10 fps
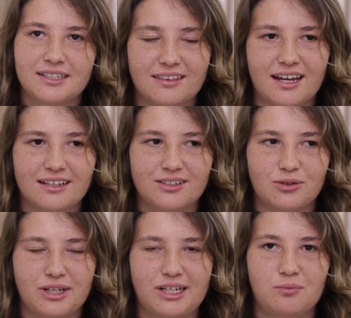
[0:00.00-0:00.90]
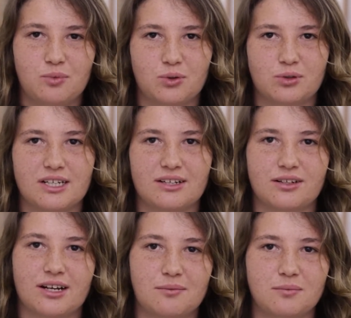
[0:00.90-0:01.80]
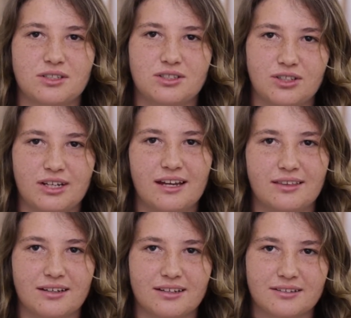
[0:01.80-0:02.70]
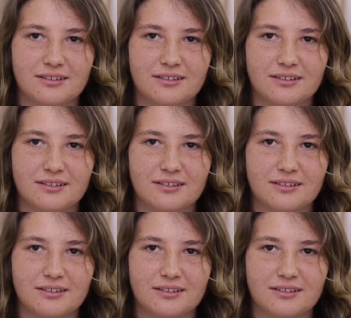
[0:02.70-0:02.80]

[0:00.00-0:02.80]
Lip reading: That really brought our campus together.